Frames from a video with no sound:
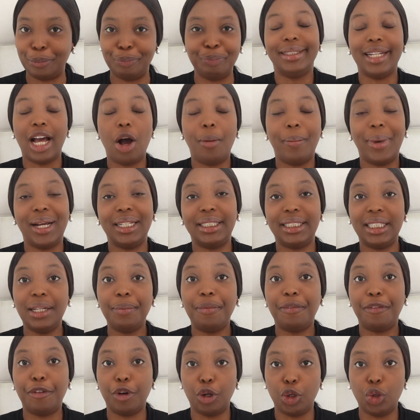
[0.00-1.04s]
Now, my
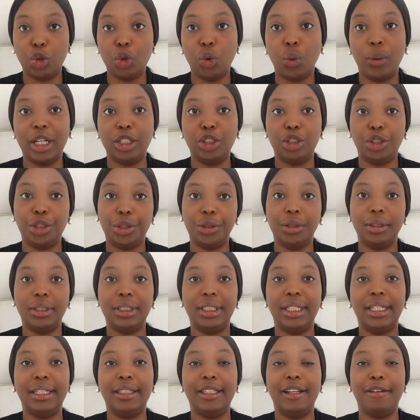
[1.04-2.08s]
tip for you when
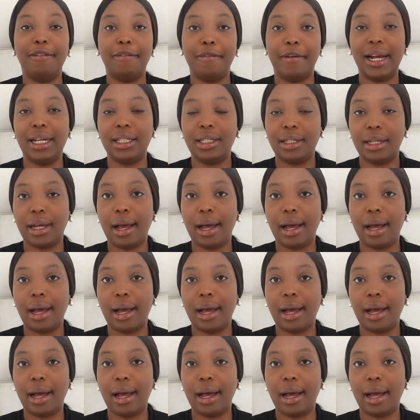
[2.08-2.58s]
choosing the right